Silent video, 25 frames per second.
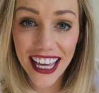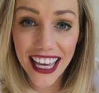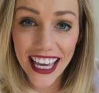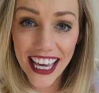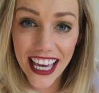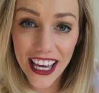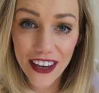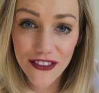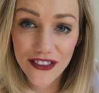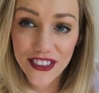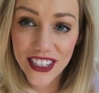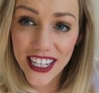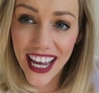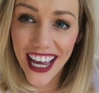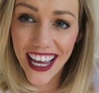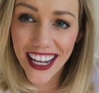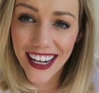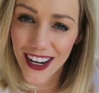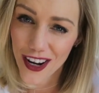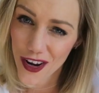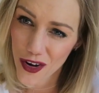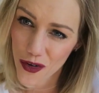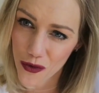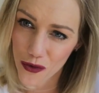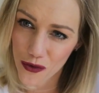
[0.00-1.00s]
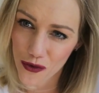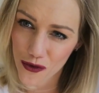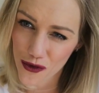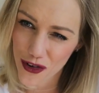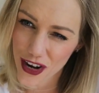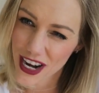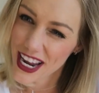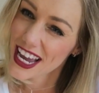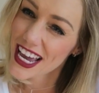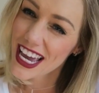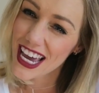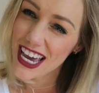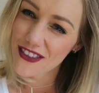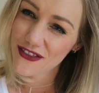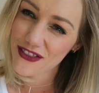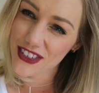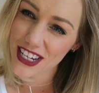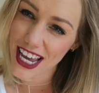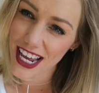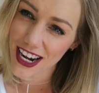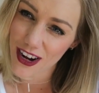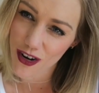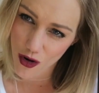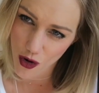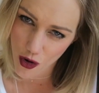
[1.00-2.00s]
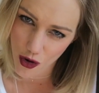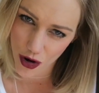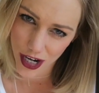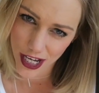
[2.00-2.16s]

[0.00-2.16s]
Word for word: Gift it, re-gift it,